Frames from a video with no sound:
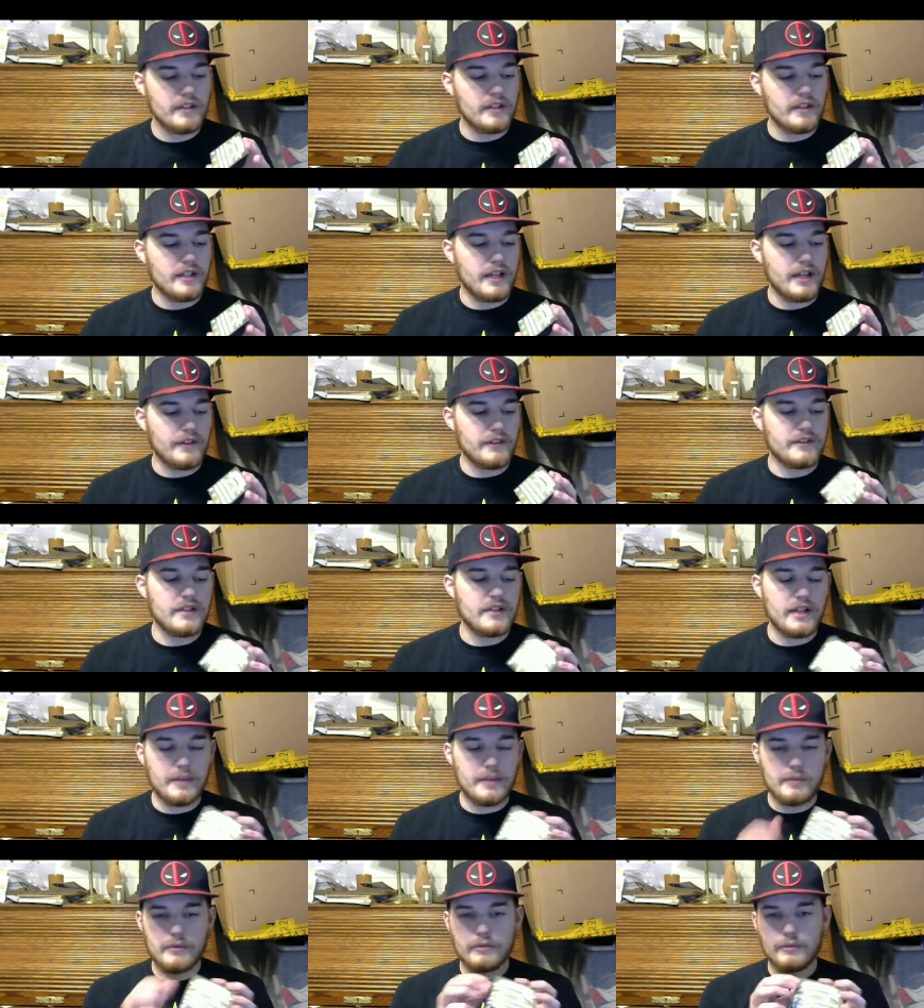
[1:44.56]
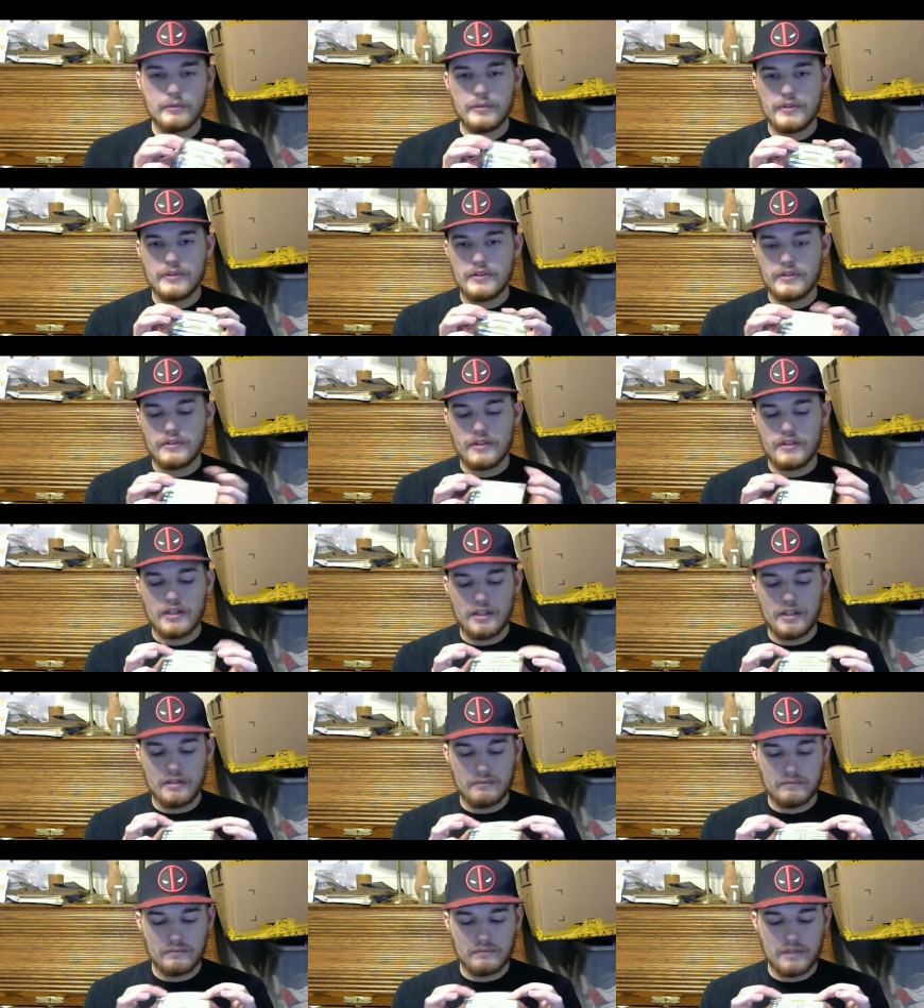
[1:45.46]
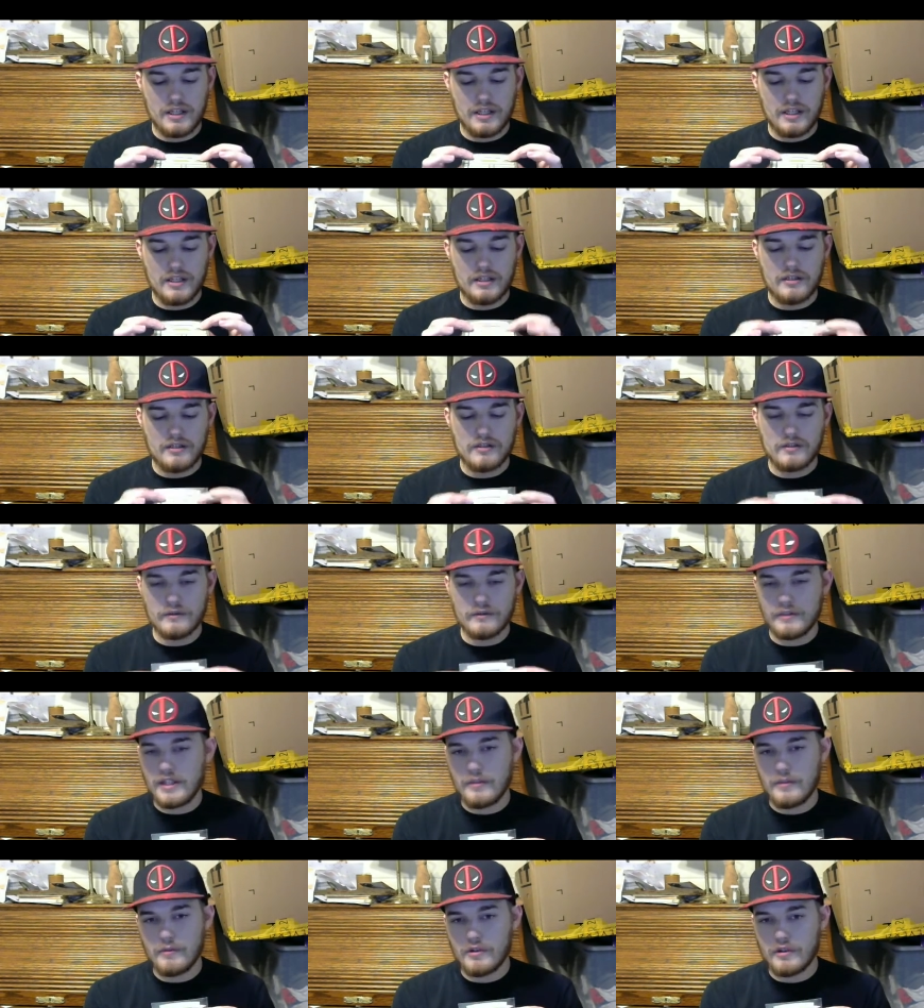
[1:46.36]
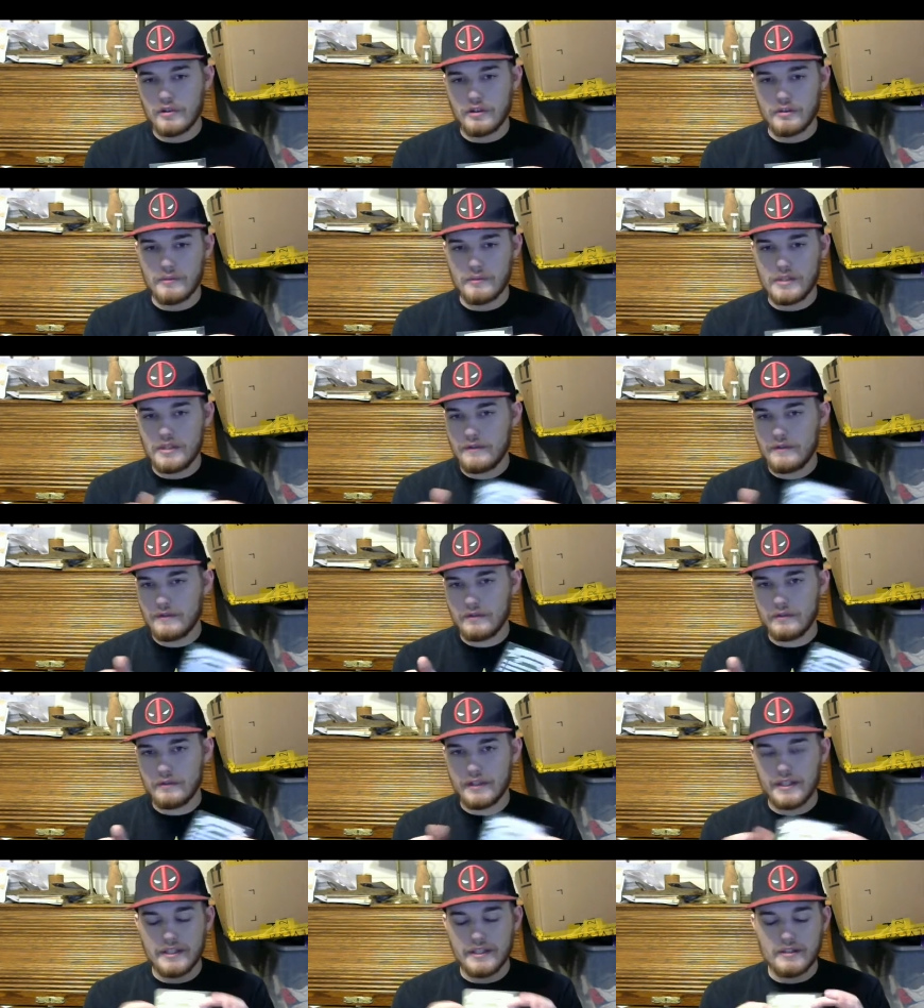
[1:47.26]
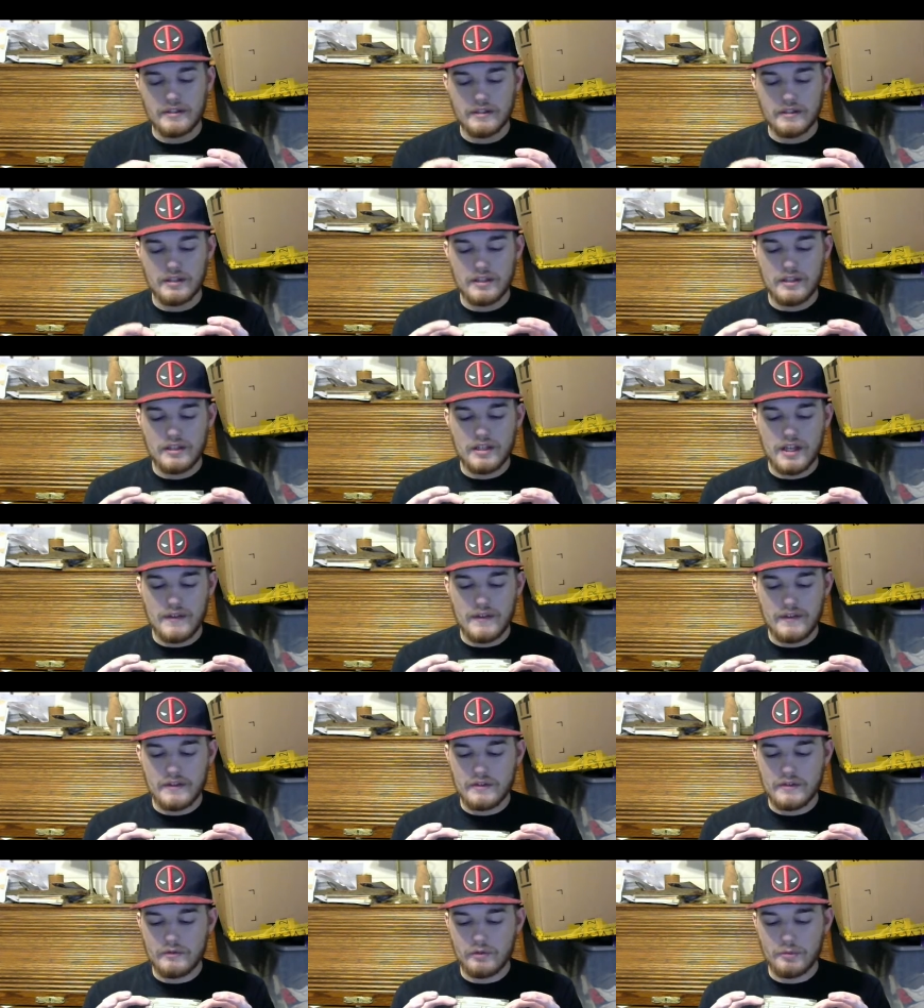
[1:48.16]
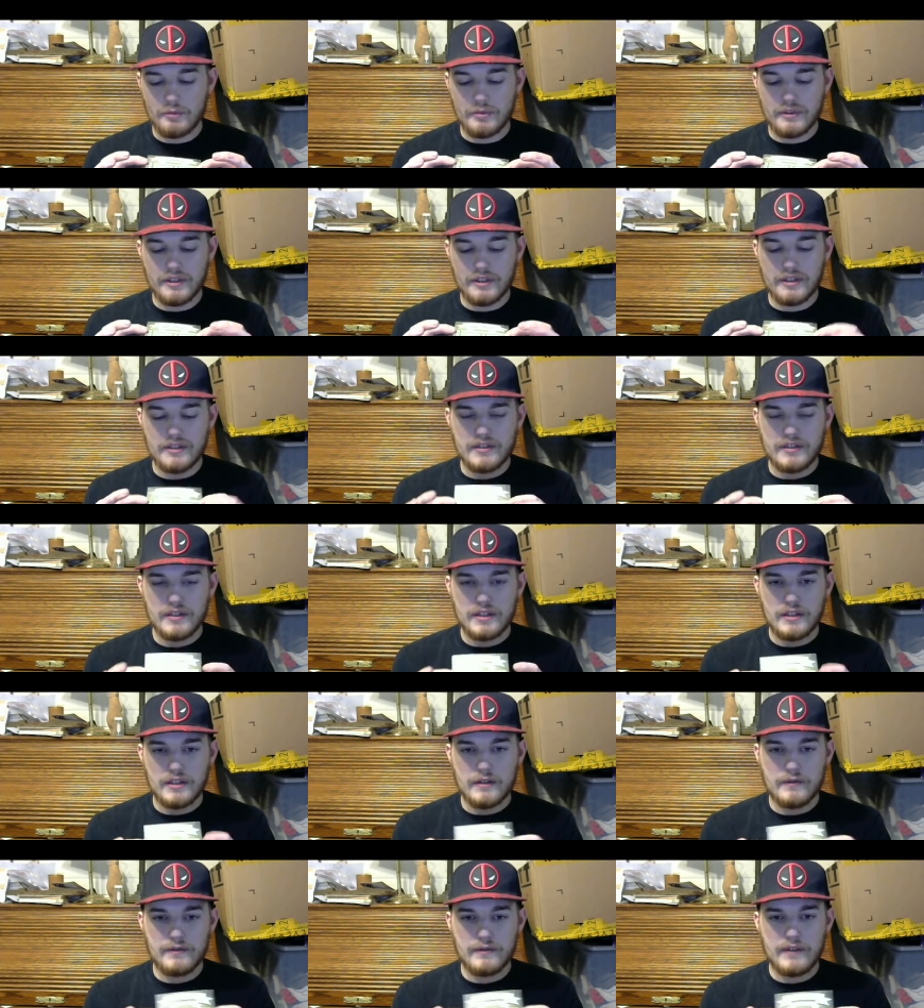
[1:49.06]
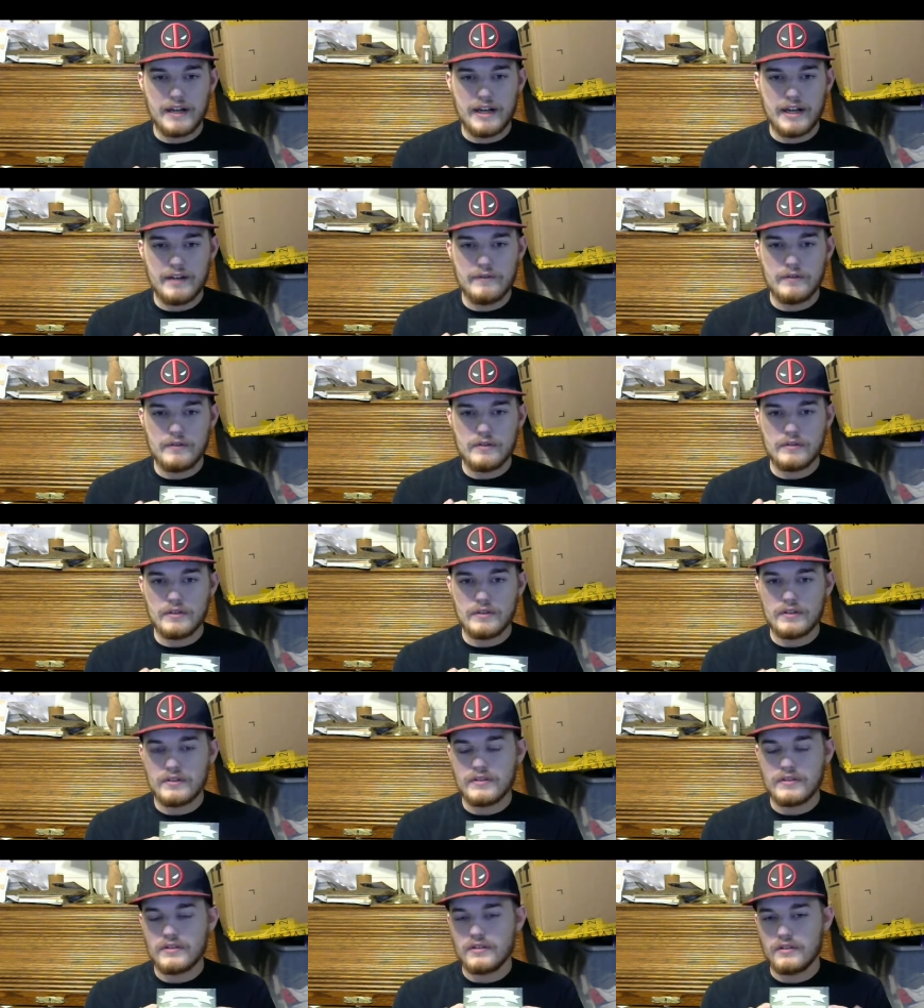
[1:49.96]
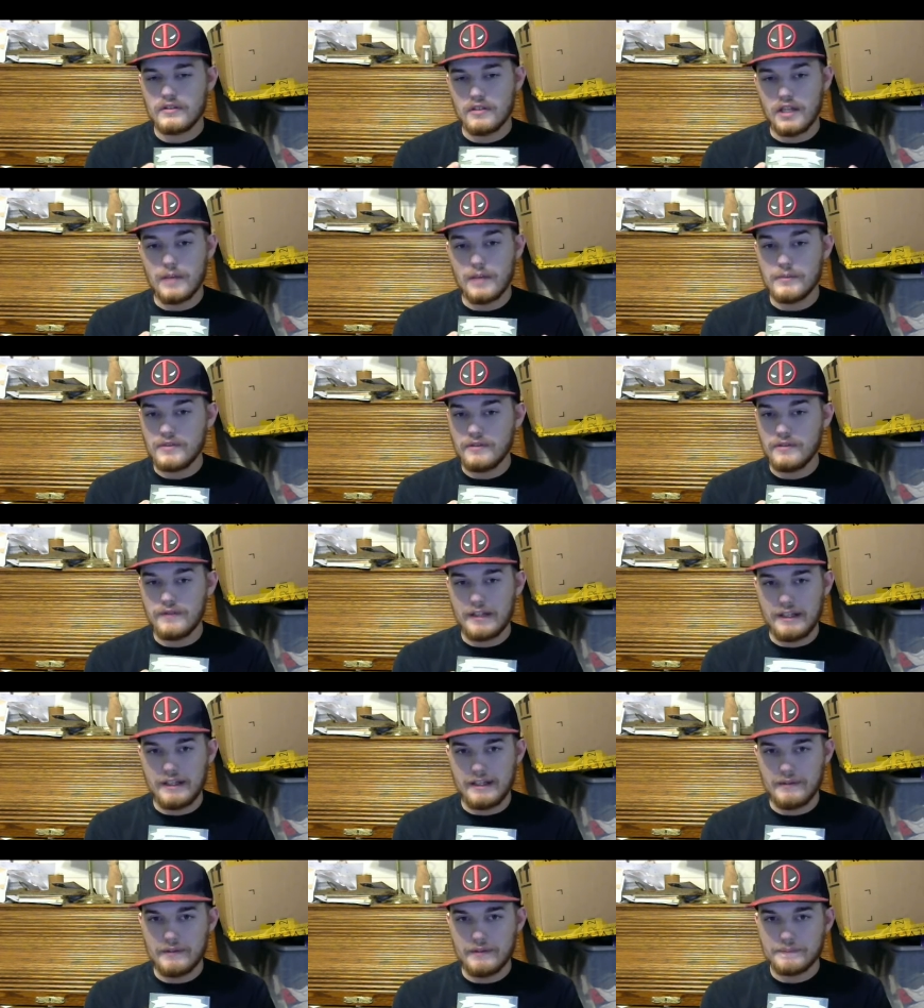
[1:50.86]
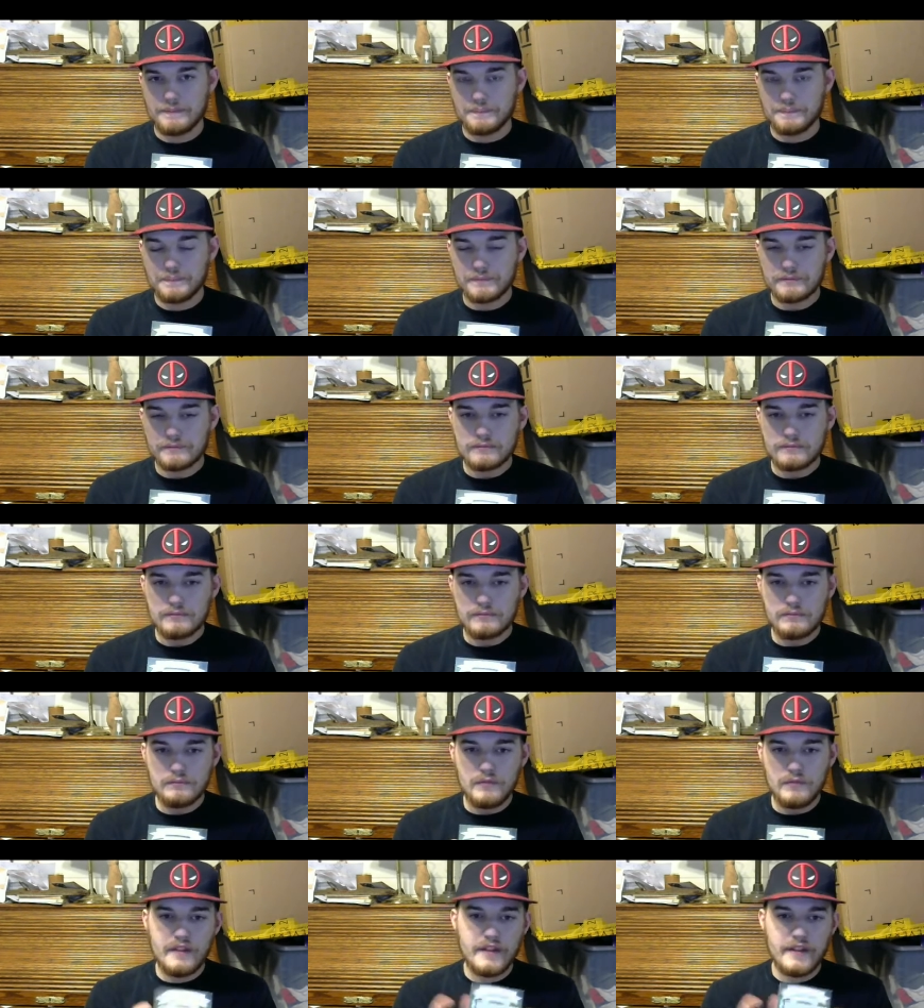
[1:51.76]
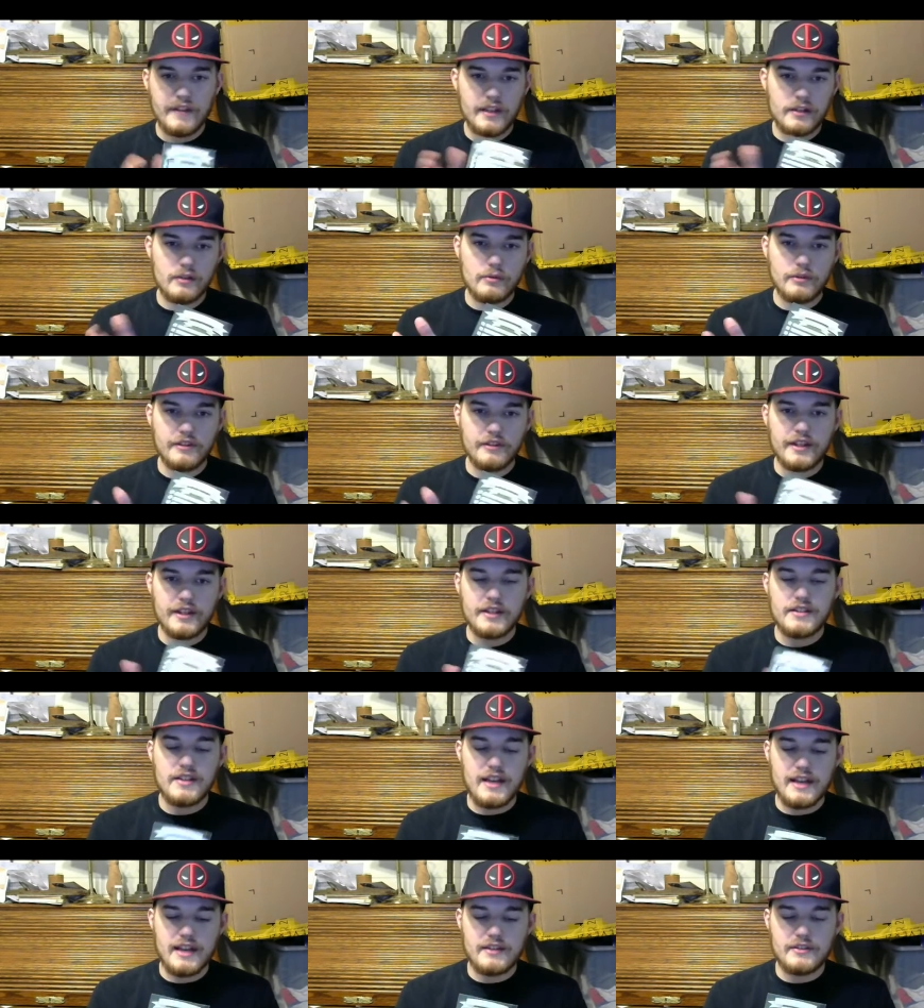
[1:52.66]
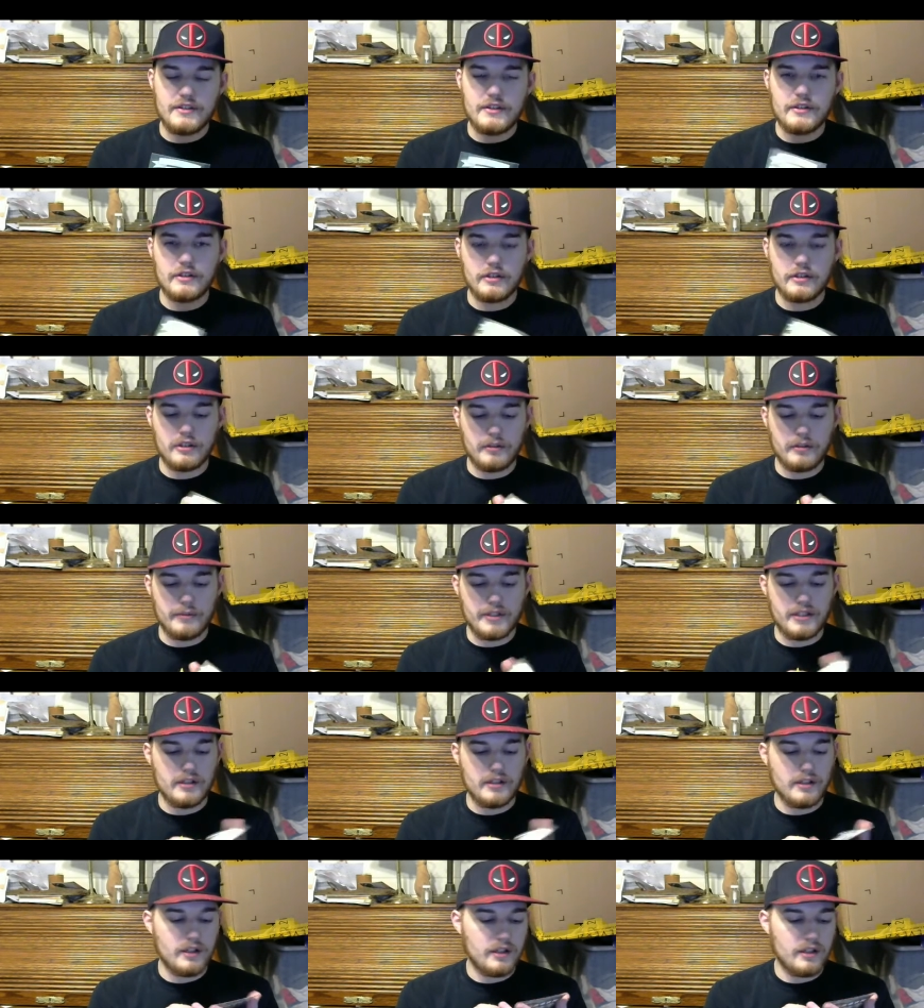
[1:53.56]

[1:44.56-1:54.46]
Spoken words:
At the top you will put your name and you'll name your army if you'd like, and then you will put 5 units, up to 5, that you would like to add to your army,